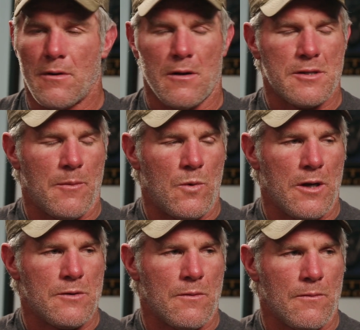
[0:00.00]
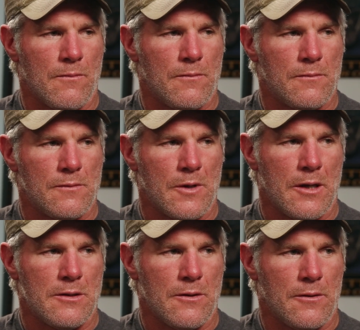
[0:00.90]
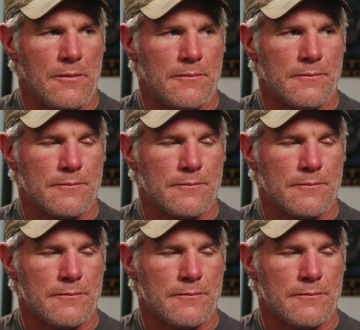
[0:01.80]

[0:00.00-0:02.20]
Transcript: cross that bridge when we get to it.